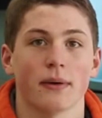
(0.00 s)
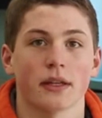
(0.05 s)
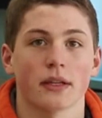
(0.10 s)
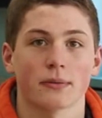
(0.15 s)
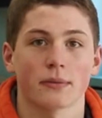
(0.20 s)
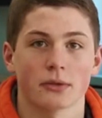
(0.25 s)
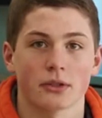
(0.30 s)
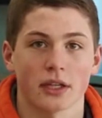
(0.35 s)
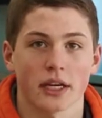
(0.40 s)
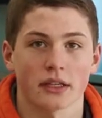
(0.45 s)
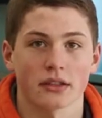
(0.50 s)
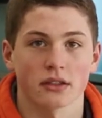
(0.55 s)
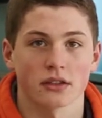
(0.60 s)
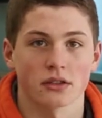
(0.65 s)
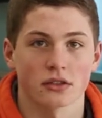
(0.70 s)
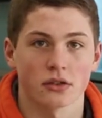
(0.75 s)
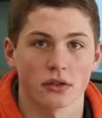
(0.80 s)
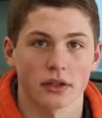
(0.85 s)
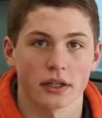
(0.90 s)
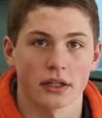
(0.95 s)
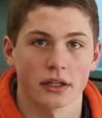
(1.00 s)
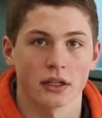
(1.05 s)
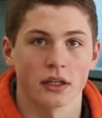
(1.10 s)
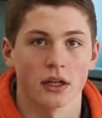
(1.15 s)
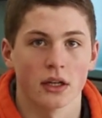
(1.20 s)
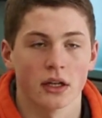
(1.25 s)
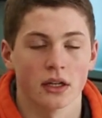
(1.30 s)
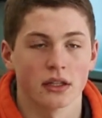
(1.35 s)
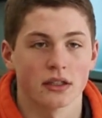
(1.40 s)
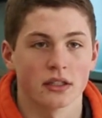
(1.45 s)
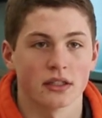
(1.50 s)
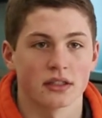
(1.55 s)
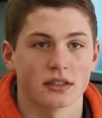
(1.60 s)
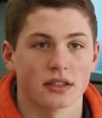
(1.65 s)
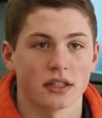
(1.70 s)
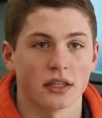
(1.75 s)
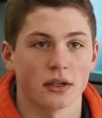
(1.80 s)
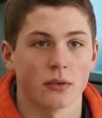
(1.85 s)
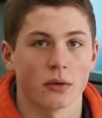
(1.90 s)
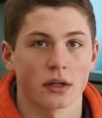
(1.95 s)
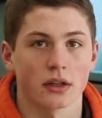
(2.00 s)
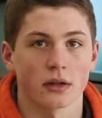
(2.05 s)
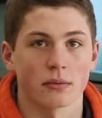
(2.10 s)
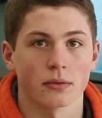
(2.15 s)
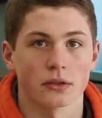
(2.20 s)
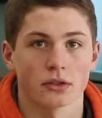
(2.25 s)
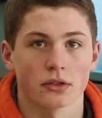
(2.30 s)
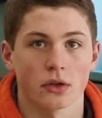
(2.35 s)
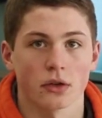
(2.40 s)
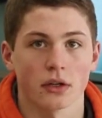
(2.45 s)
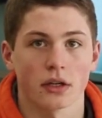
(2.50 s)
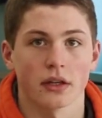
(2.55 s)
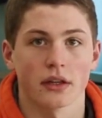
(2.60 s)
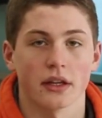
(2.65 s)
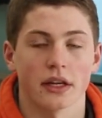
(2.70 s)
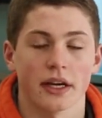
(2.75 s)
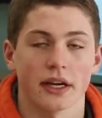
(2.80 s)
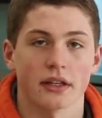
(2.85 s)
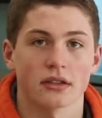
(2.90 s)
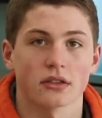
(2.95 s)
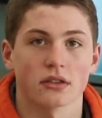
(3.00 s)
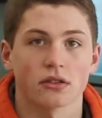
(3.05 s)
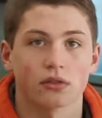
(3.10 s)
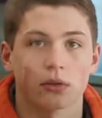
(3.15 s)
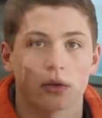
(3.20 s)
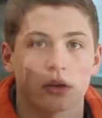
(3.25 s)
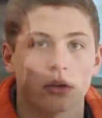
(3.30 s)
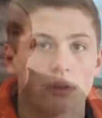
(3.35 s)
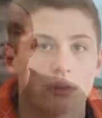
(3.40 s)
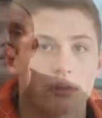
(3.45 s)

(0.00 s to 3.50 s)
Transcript: on the projector screen to see what the majority of the answers were.